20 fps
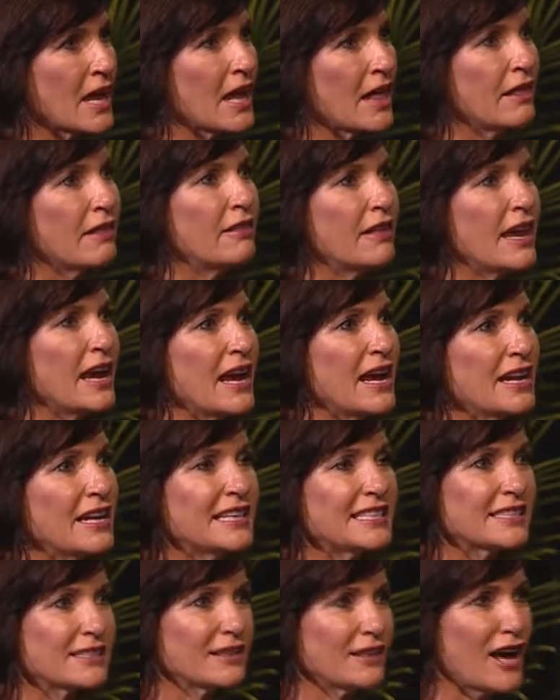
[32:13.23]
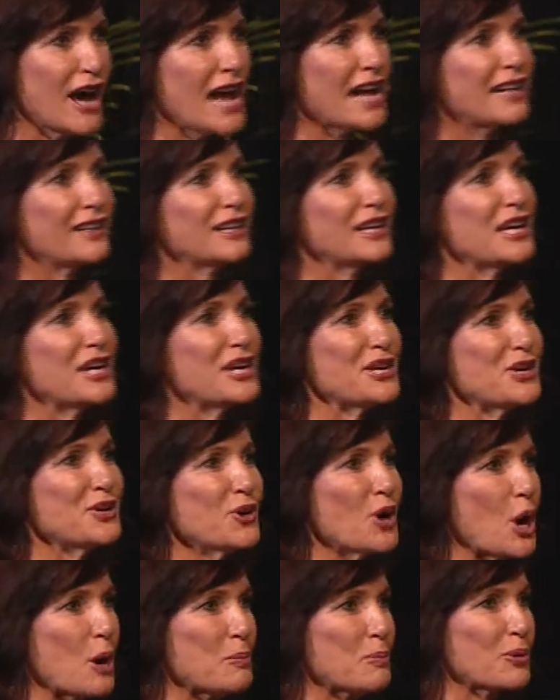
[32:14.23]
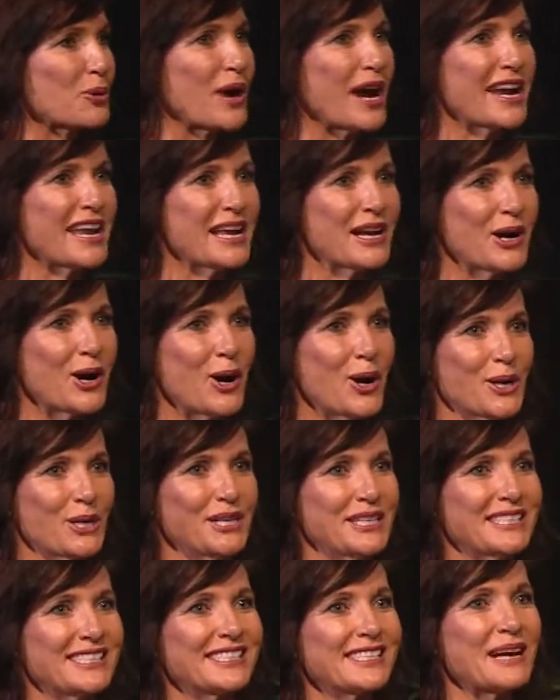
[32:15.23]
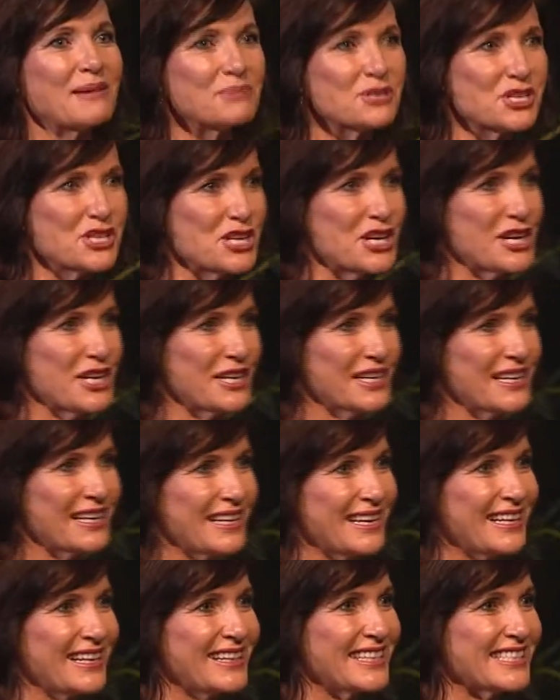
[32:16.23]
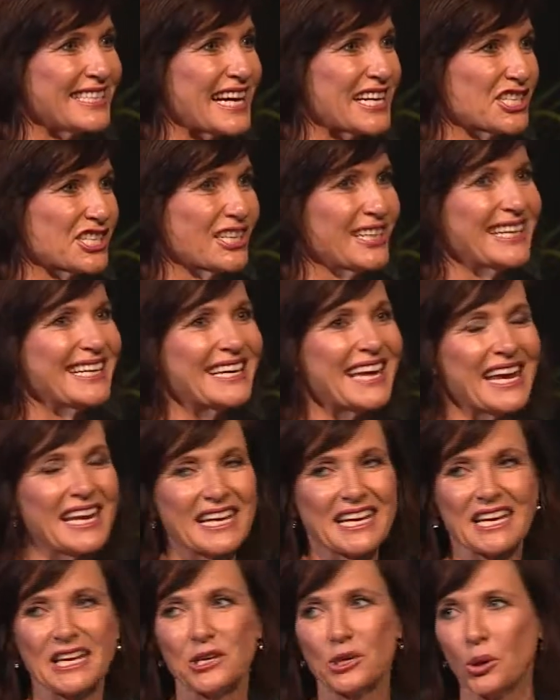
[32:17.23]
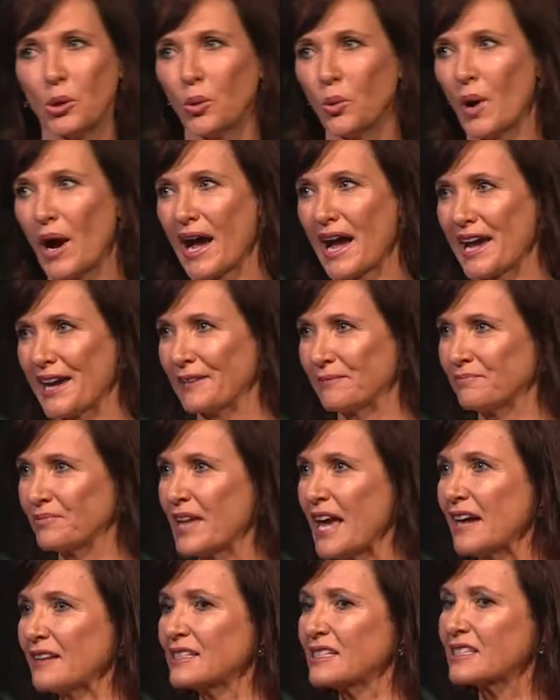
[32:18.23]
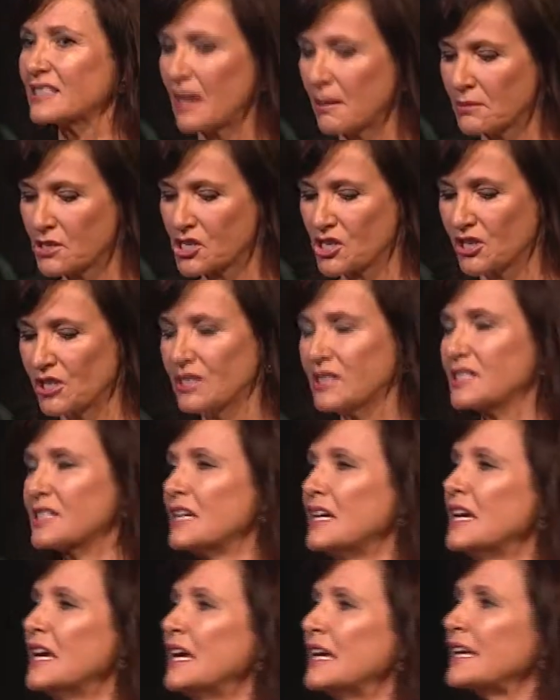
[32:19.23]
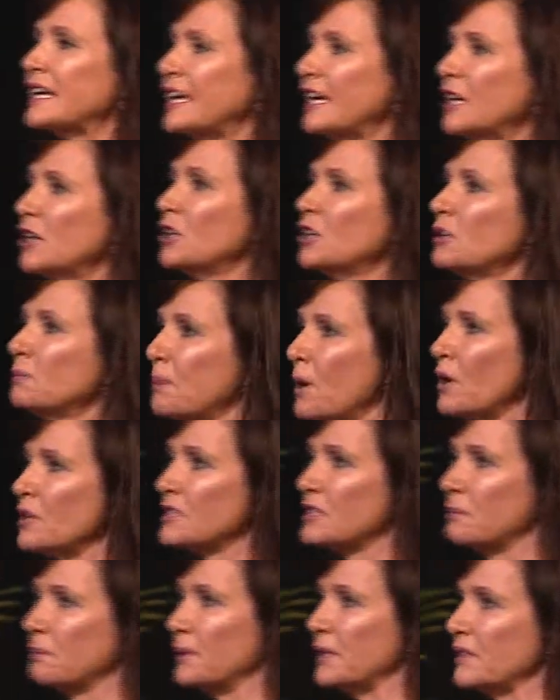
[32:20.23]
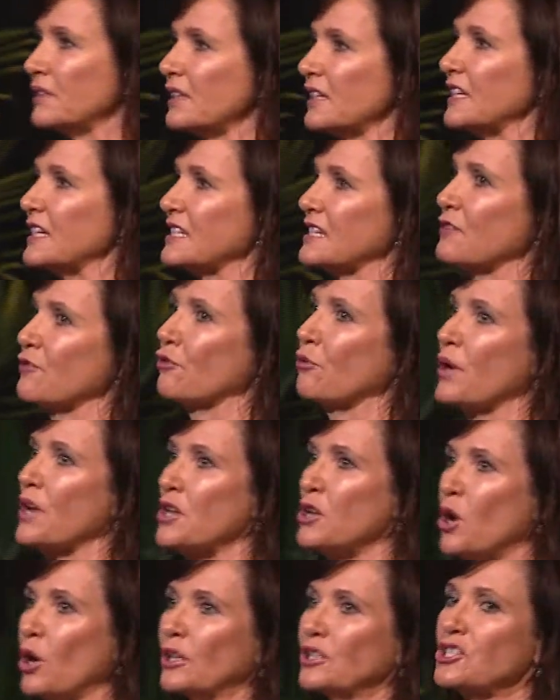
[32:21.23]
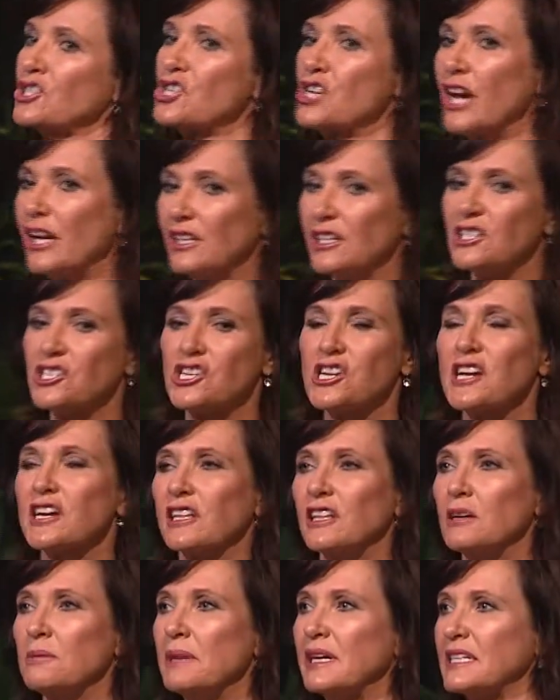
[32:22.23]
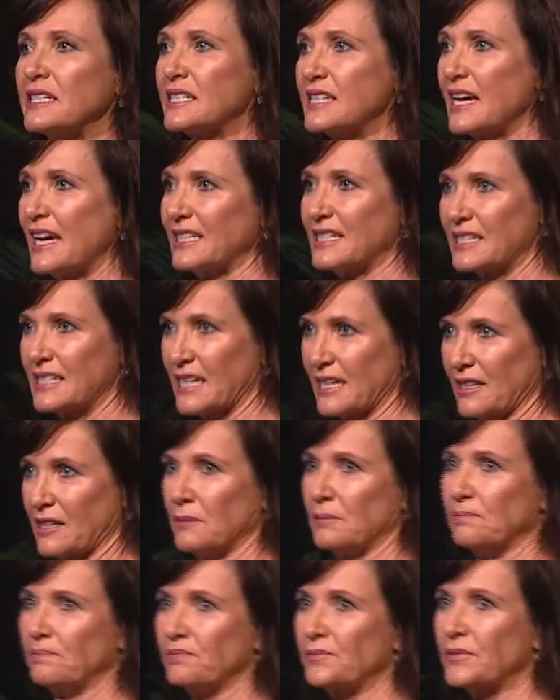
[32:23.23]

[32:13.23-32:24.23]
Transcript: then it's likely you're operating on an assumption that's actually getting in your way. Our assumptions kill possibilities if we're not challenging them and testing them.